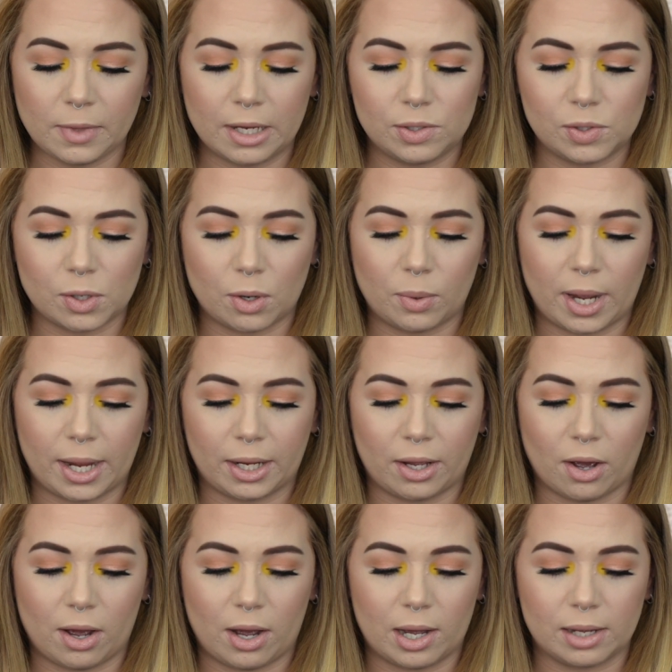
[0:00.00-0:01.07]
So I
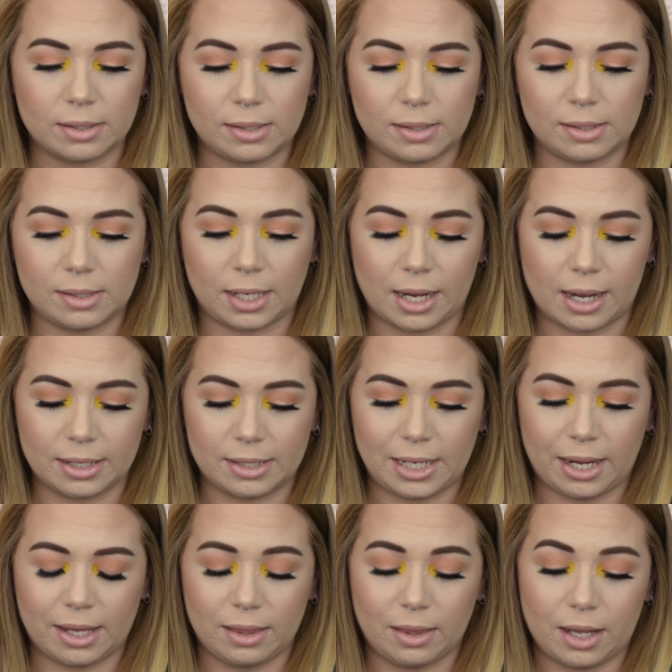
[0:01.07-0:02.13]
got
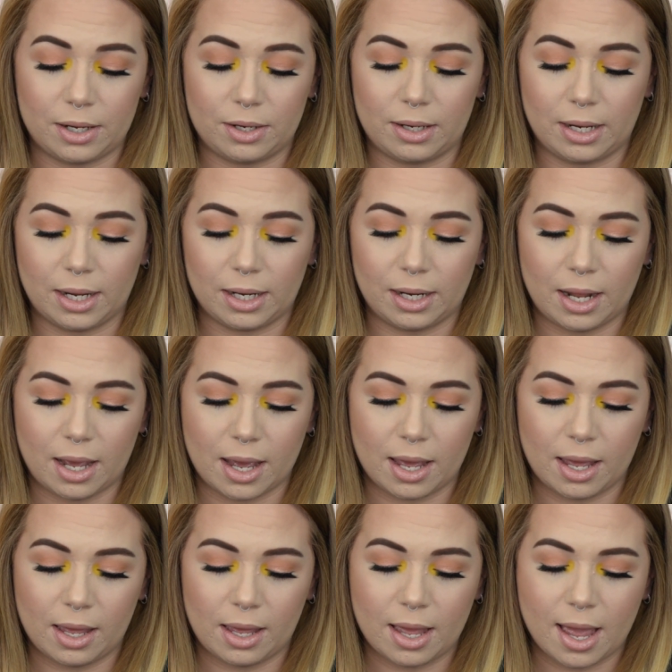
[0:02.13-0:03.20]
Ciate London
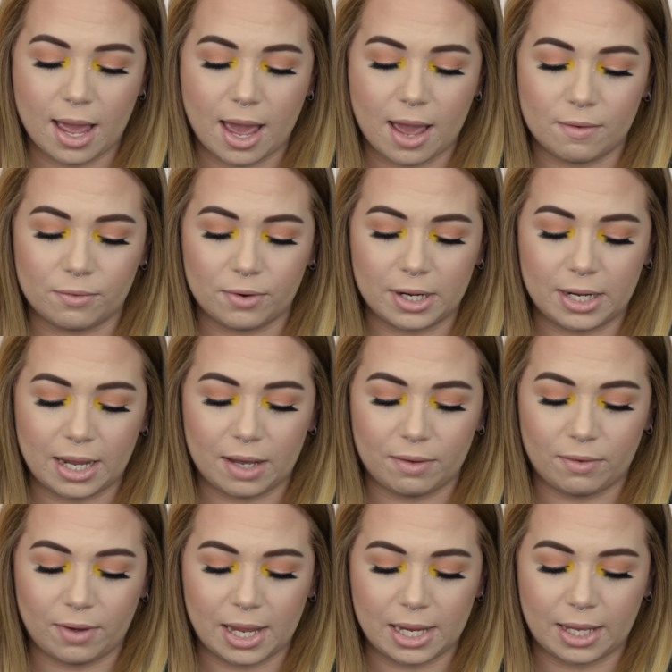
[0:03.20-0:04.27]
Everyday
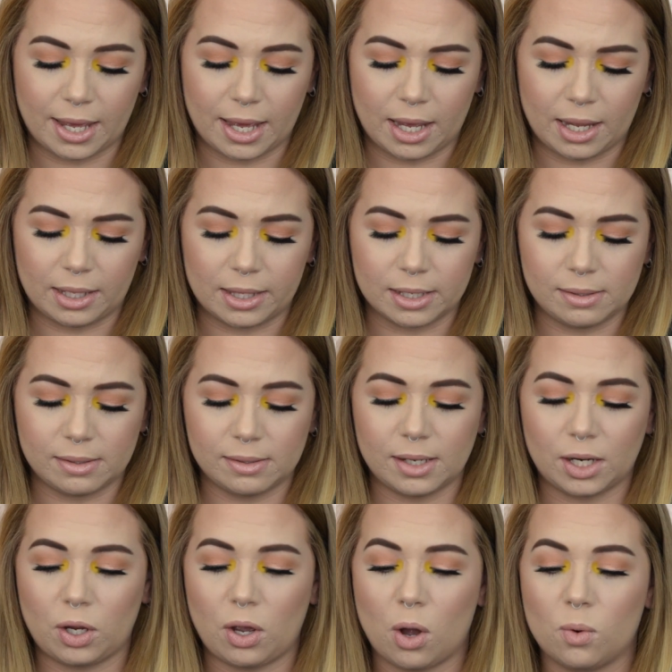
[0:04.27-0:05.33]
Vacay. This is a
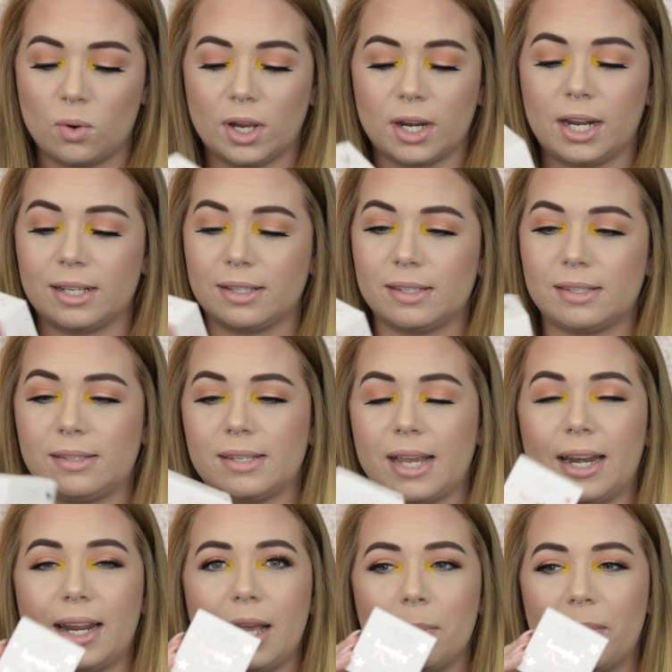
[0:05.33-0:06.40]
coconut
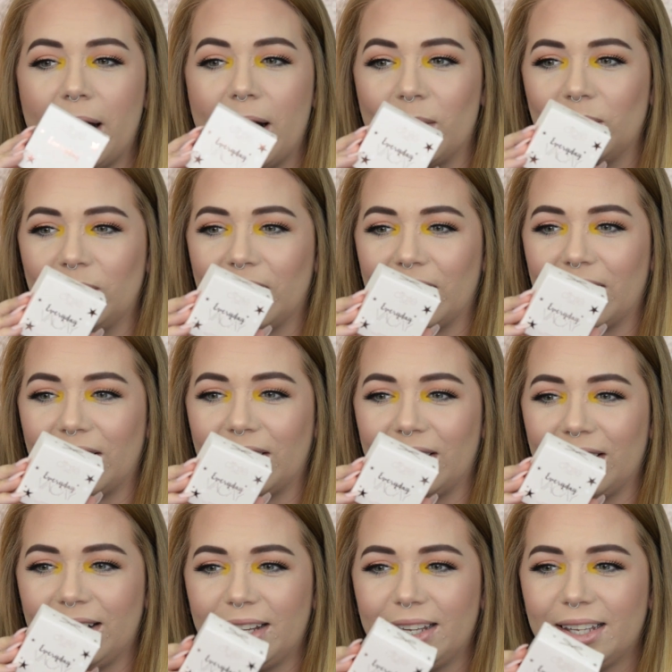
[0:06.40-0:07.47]
setting powder.
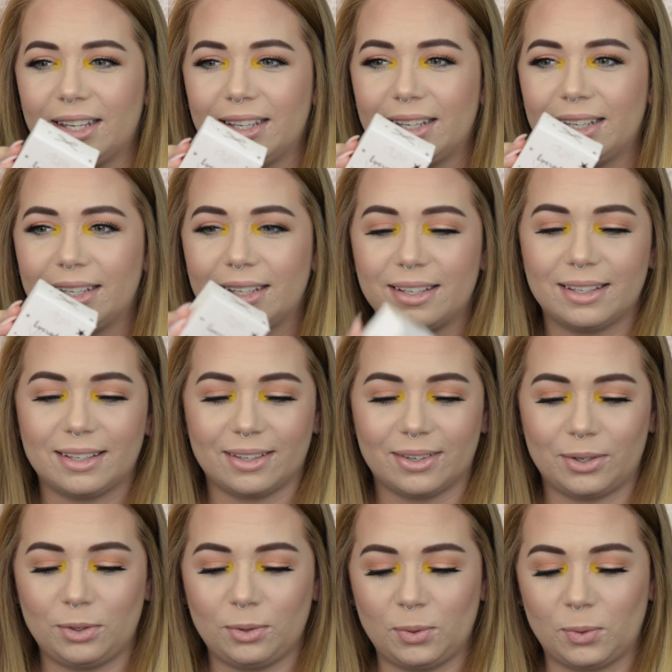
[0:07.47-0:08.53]

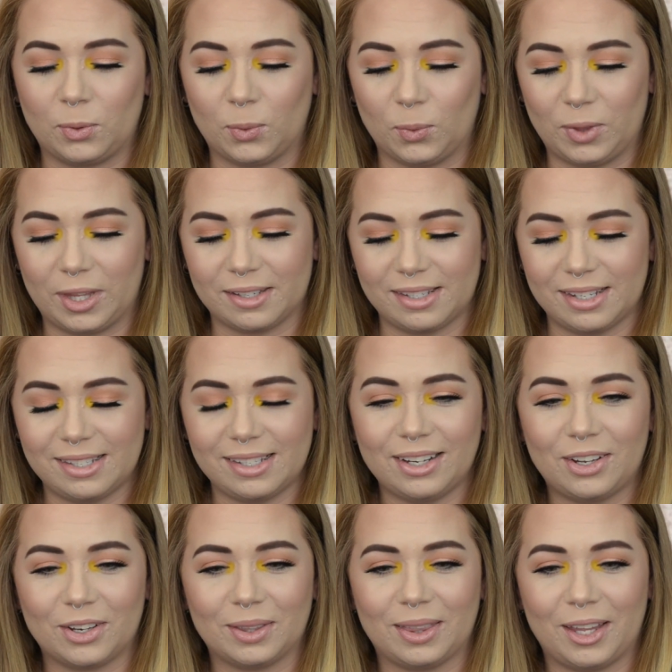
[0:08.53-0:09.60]
Ooh, this is a
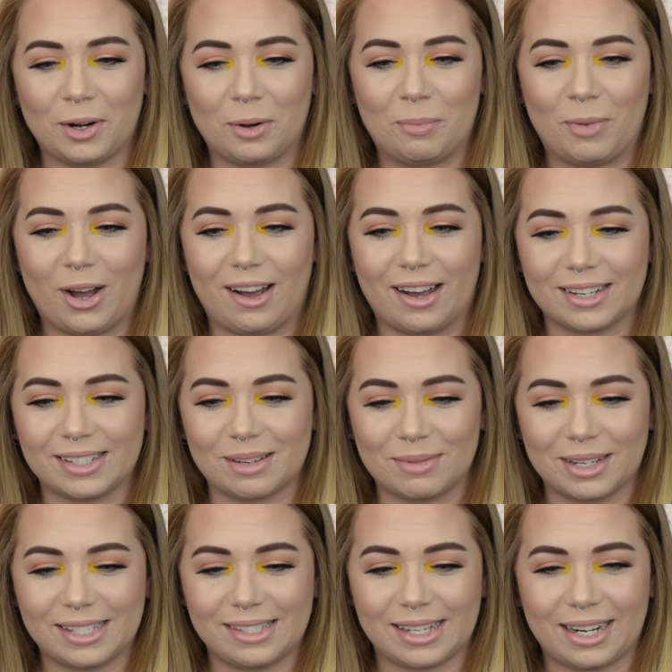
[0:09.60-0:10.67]
good little box. I'm
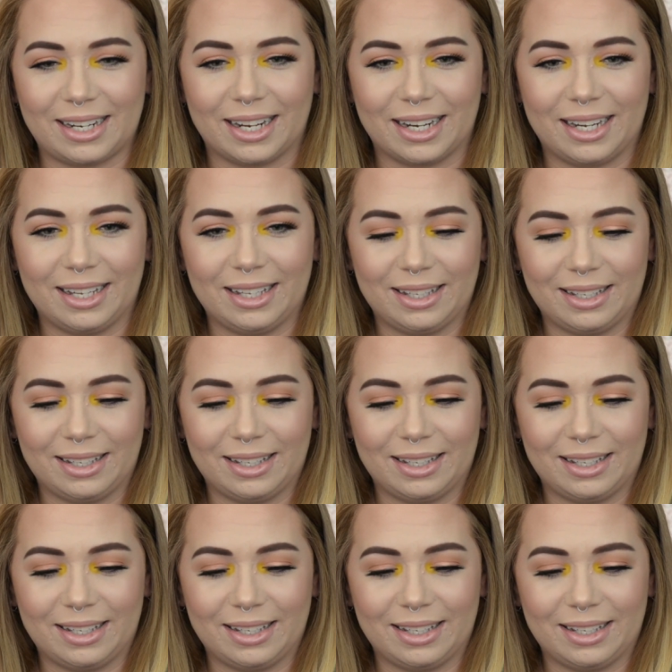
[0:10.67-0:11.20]
excited.